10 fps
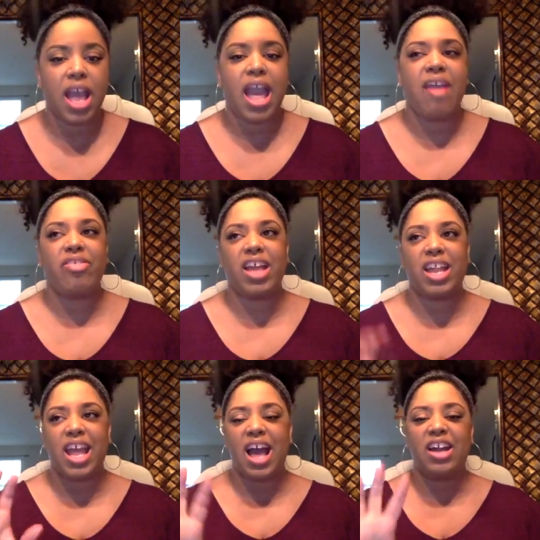and then
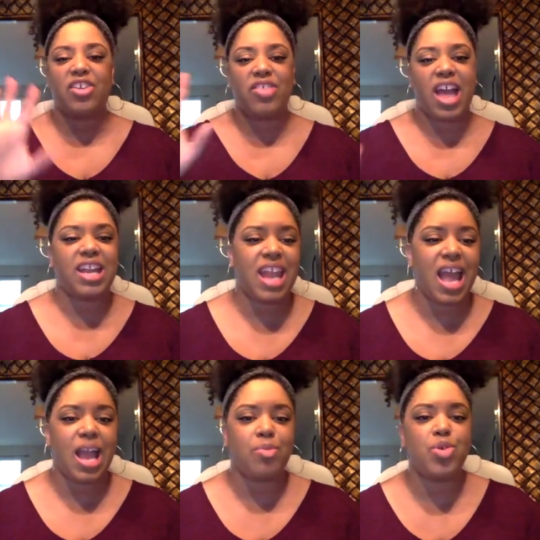under that
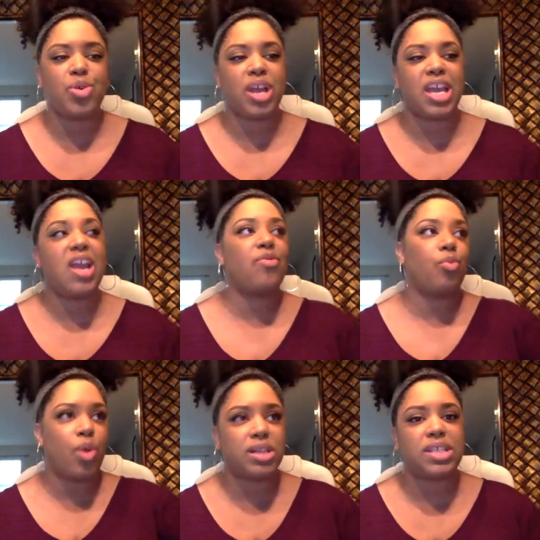name you can give
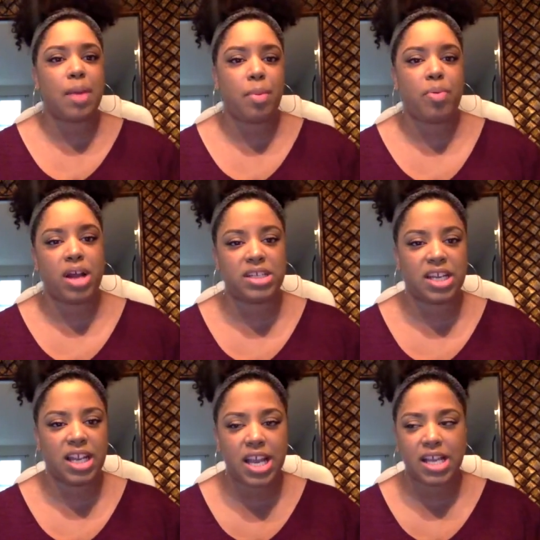what type of project
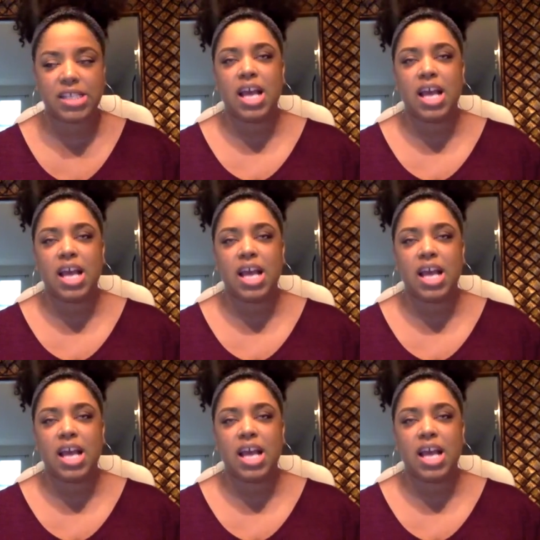it is.